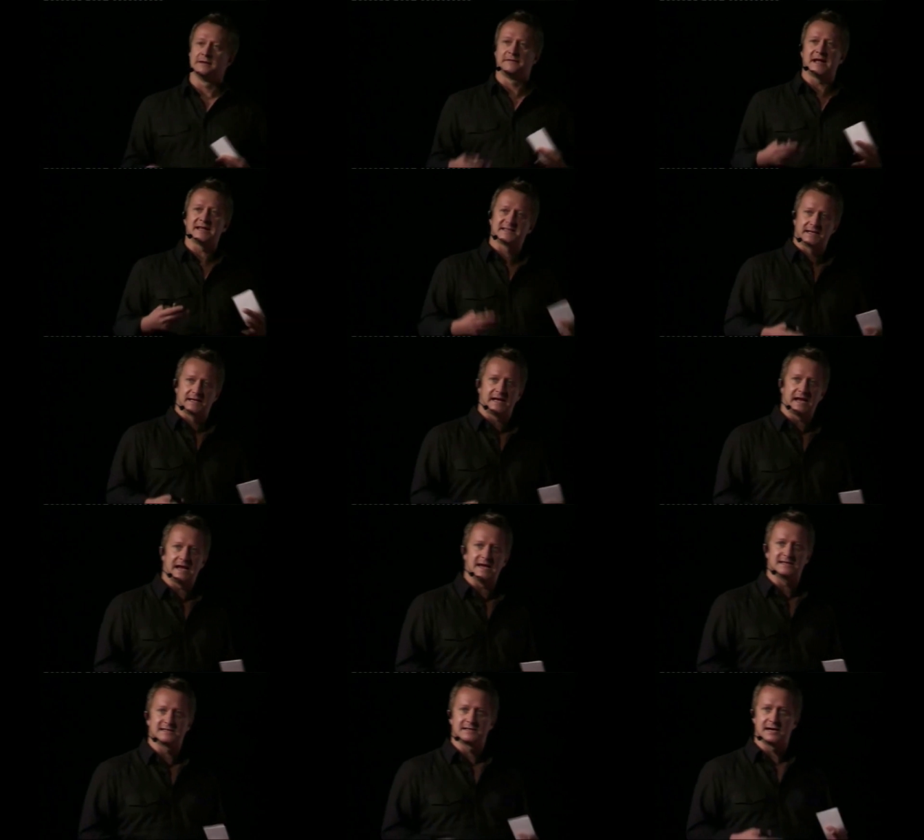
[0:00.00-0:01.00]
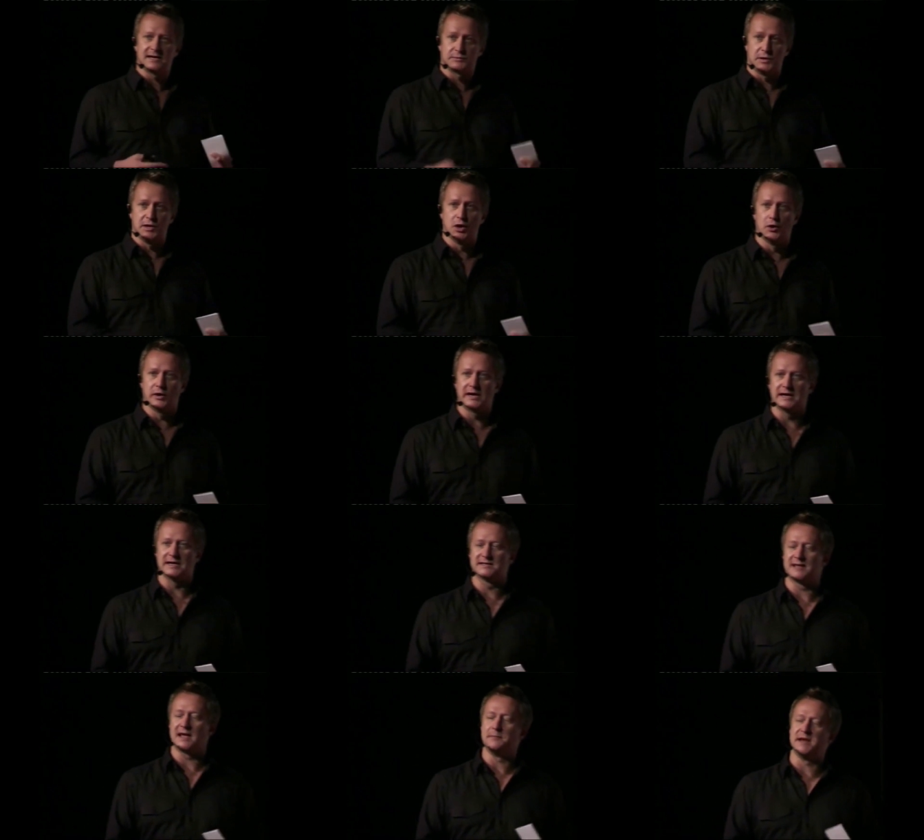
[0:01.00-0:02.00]
If that's the case, as we know it
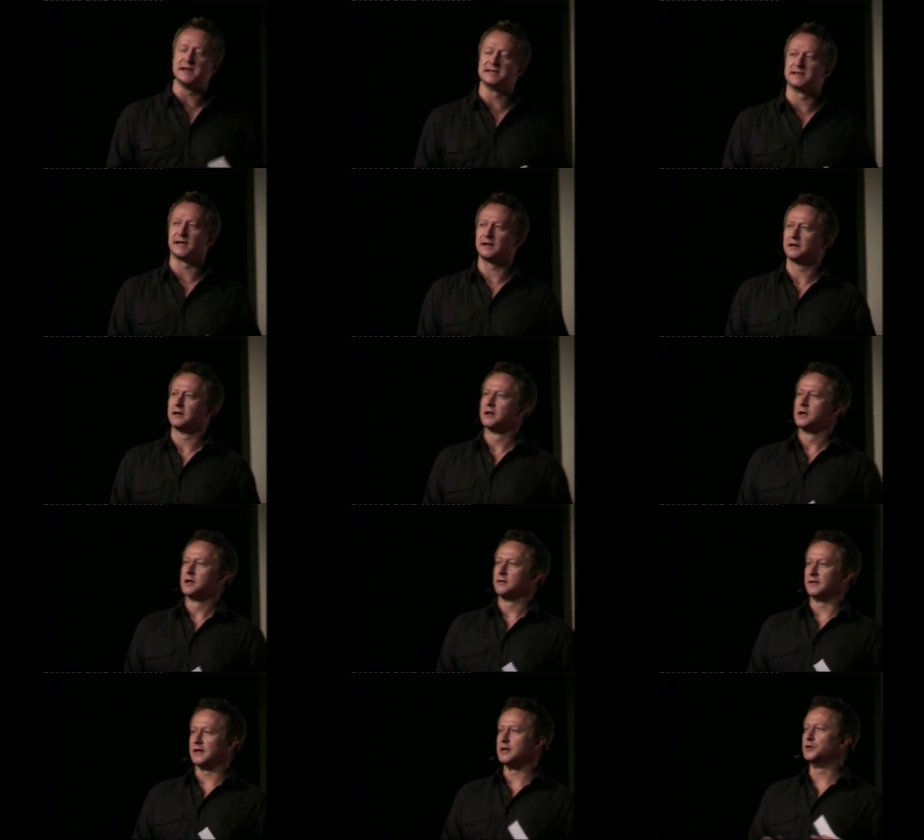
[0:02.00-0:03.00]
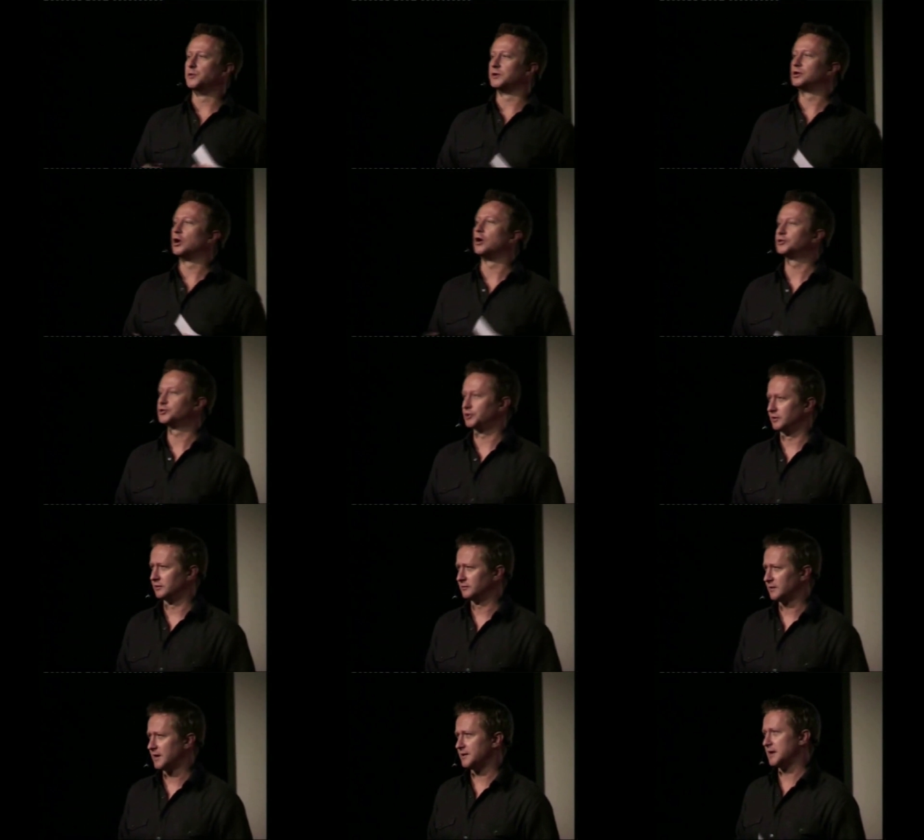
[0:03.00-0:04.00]
is, that means that the Inuit
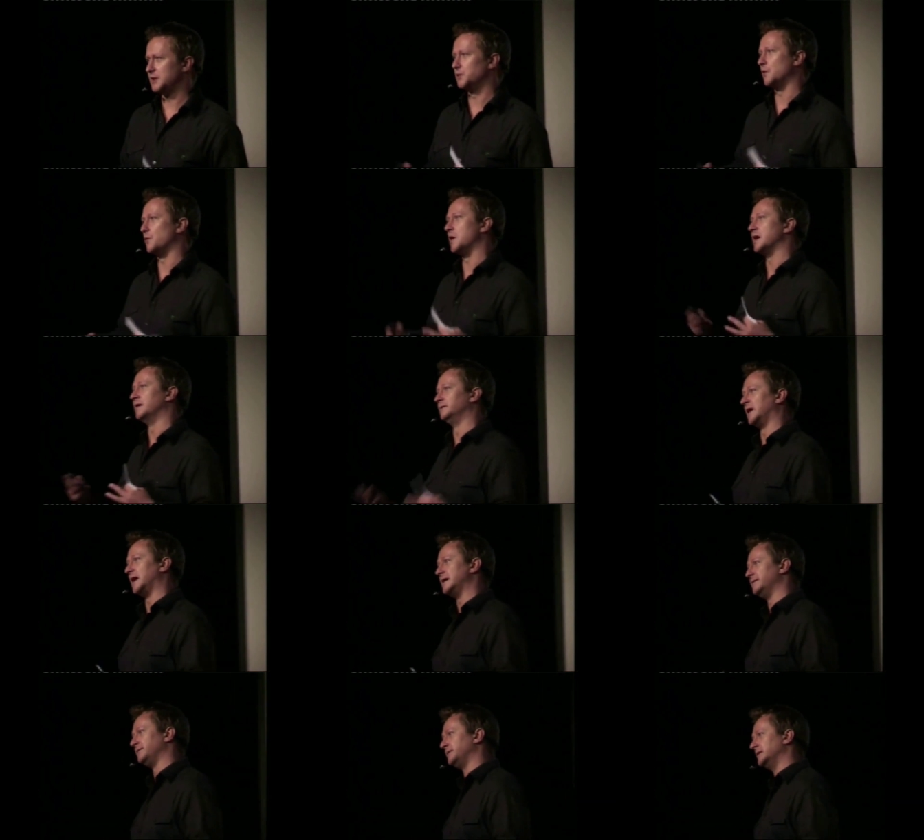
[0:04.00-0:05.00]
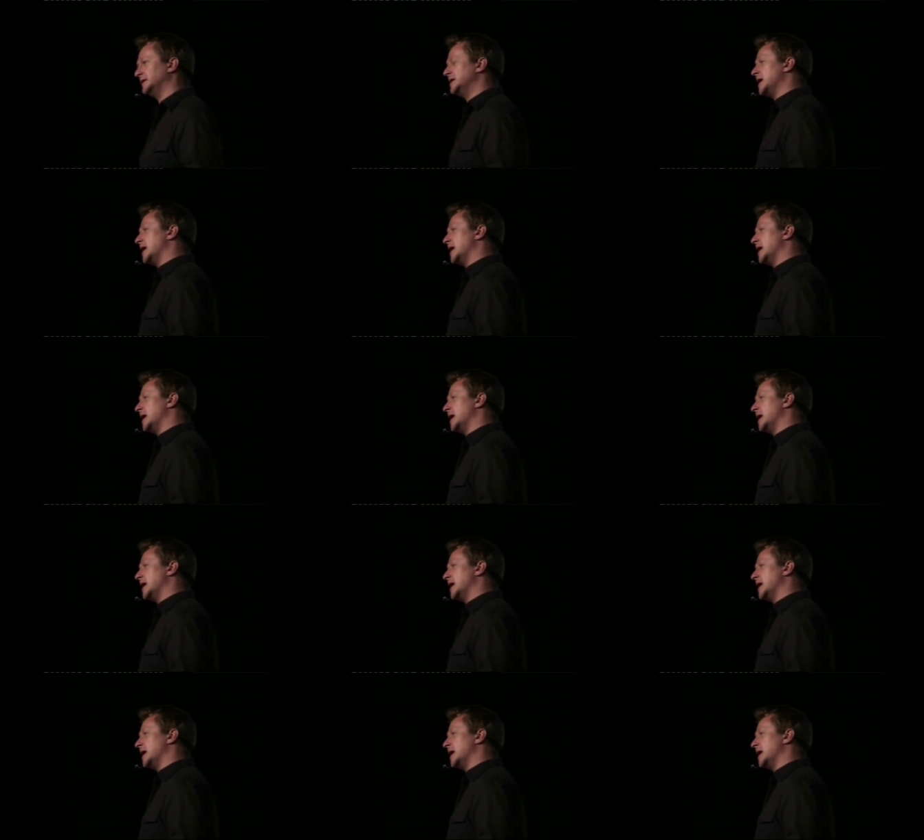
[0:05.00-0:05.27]
culture, an Inuit way of life,